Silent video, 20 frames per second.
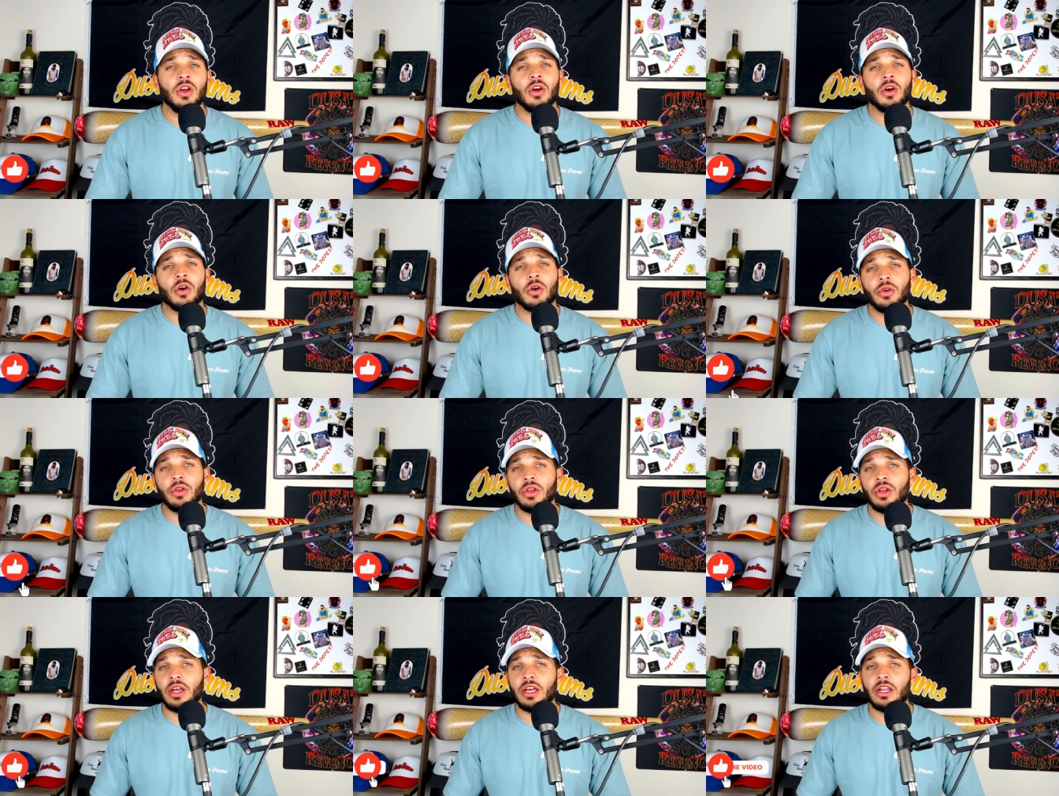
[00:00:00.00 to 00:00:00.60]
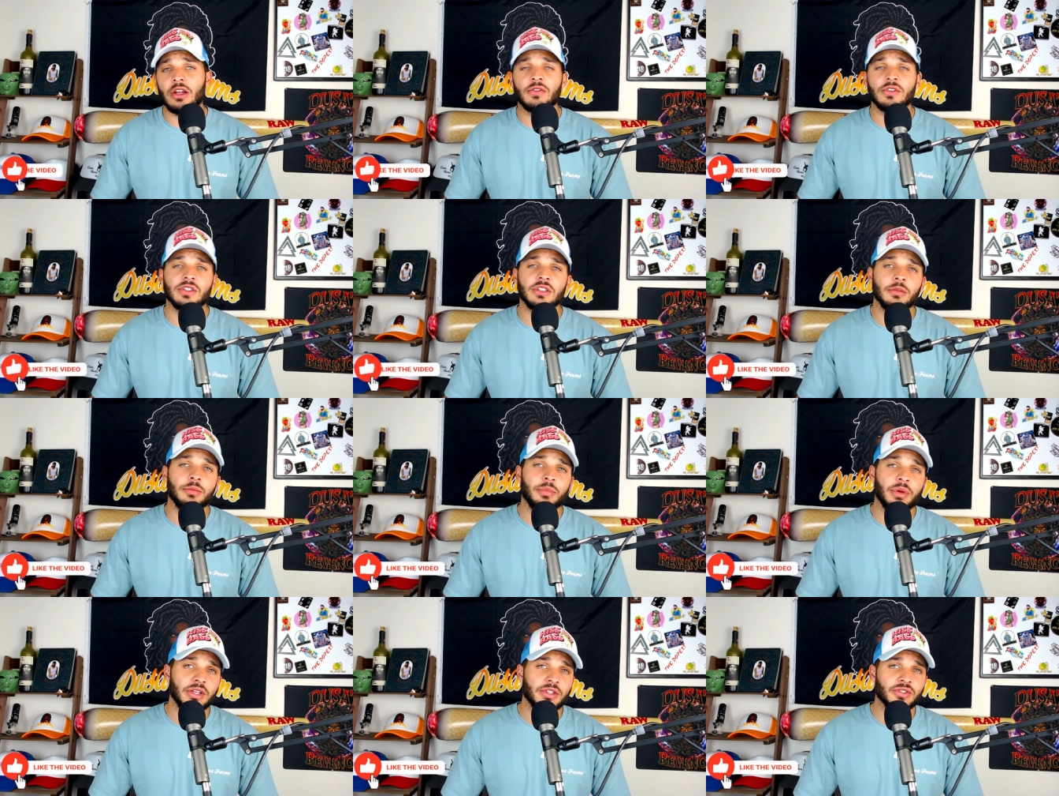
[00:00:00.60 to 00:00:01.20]
or you can head over to the
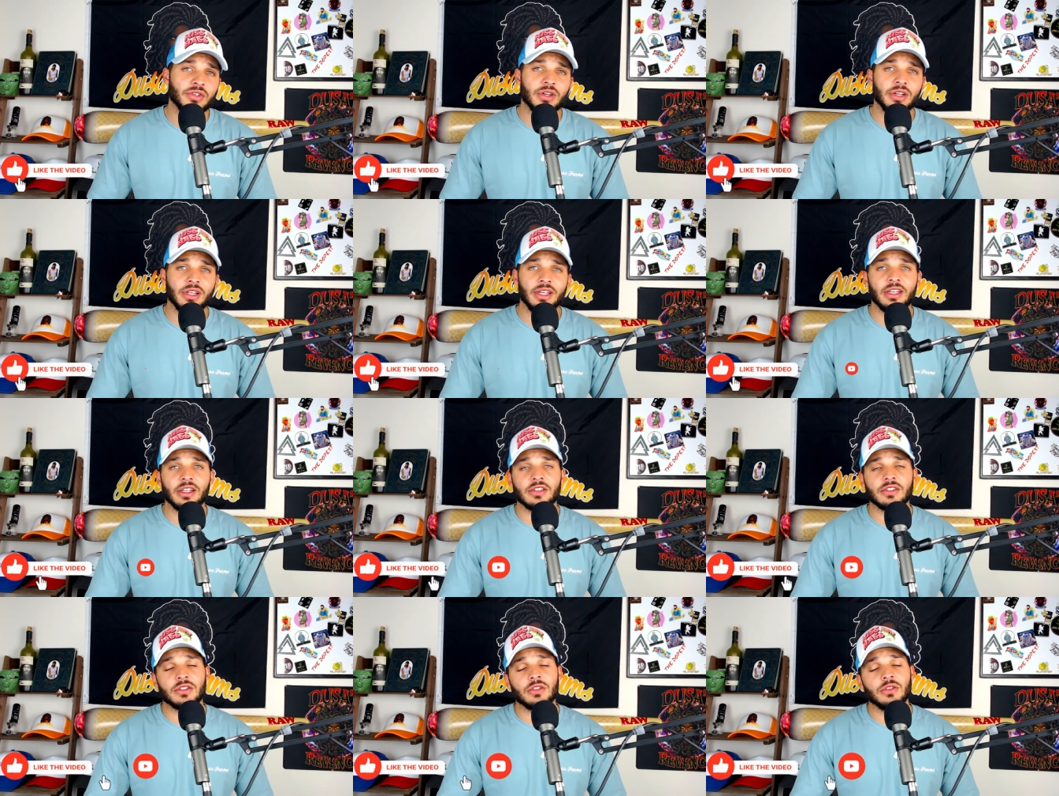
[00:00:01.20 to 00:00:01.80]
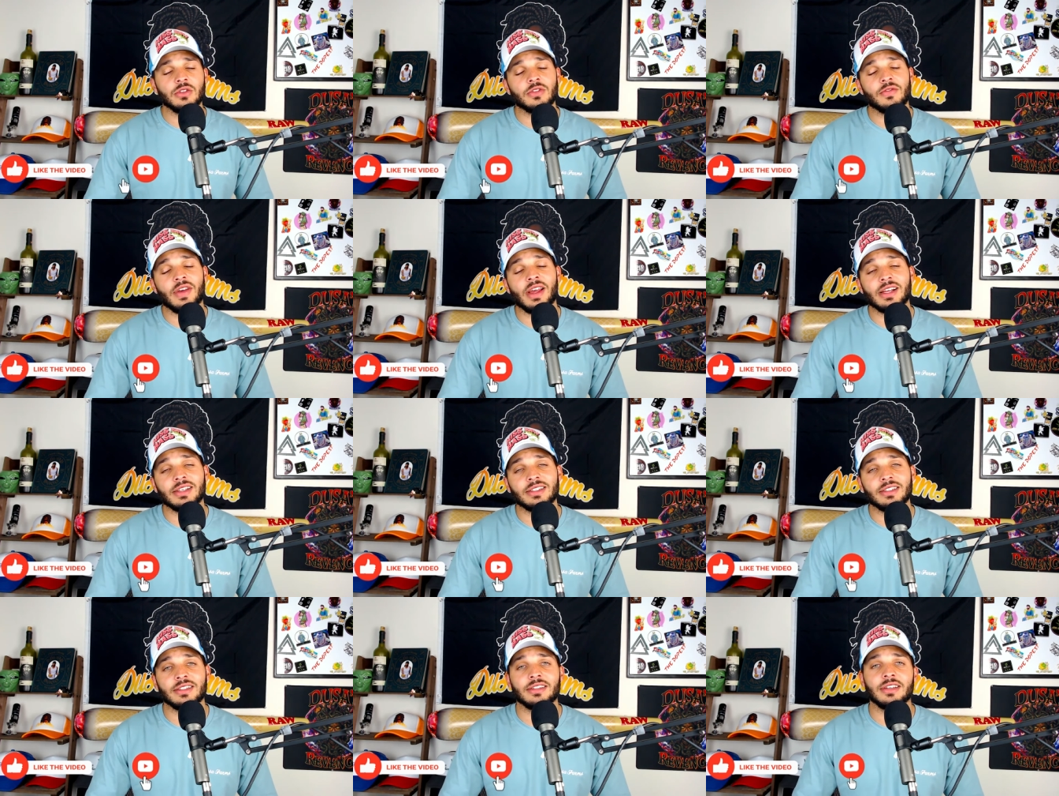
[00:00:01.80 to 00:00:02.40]
Patreon and get exclusive
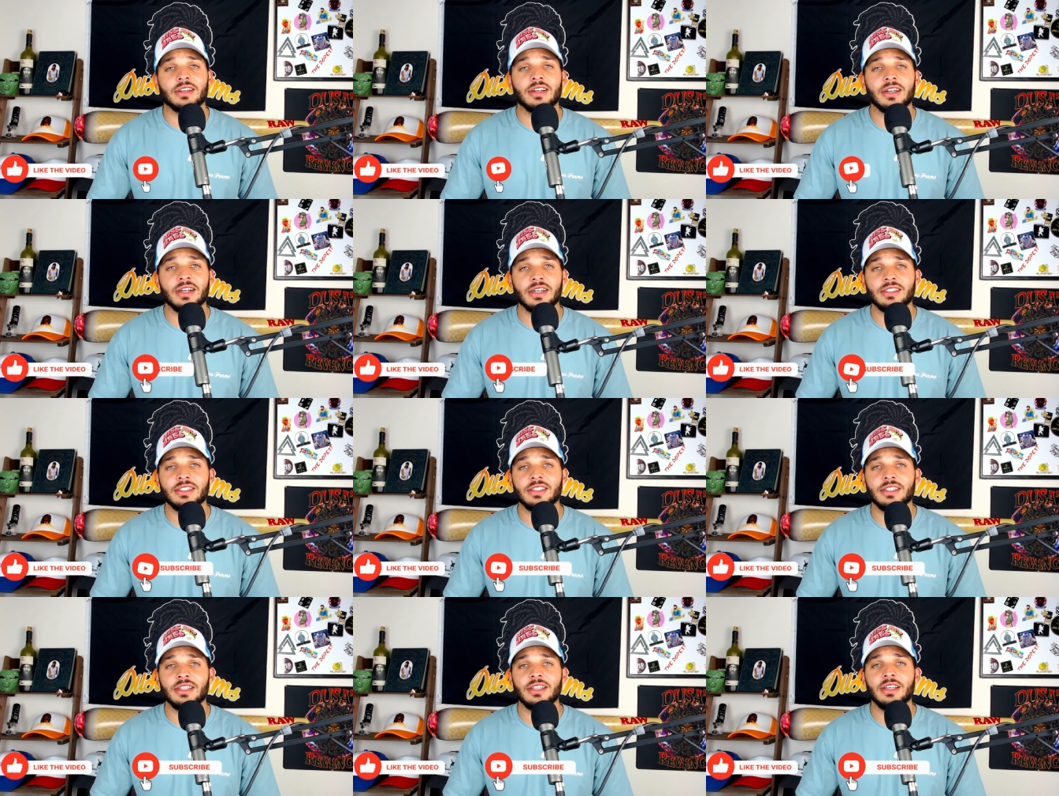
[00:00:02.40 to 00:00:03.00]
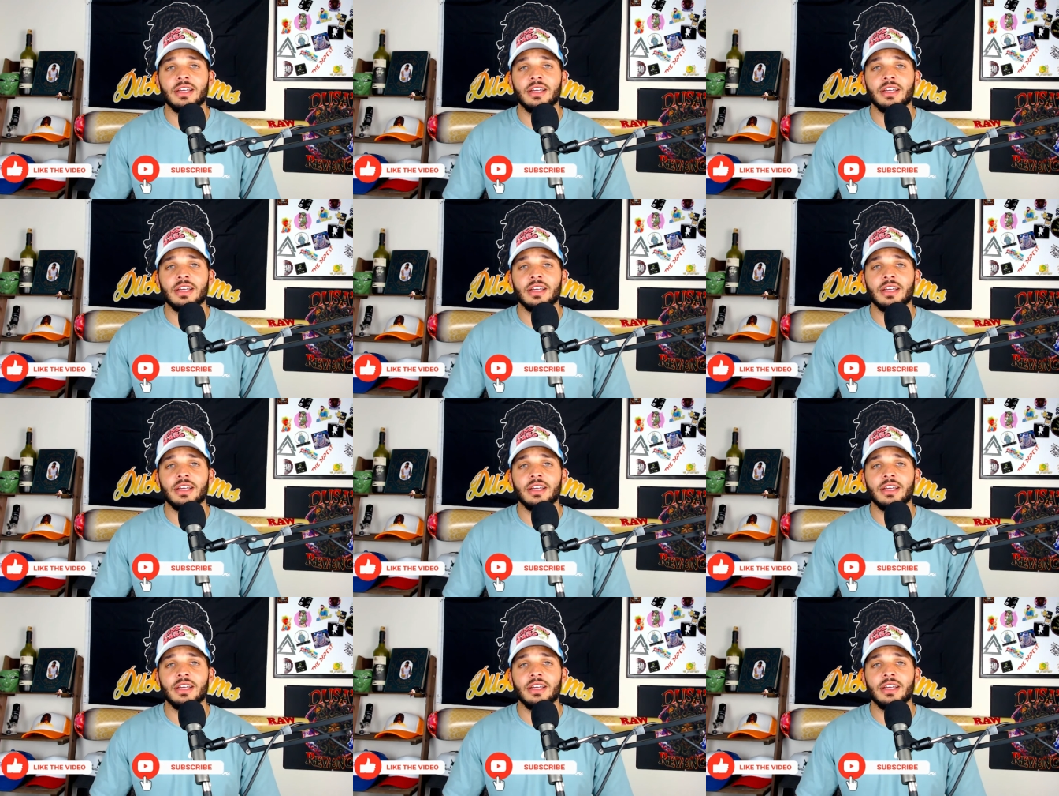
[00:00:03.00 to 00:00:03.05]
access to content.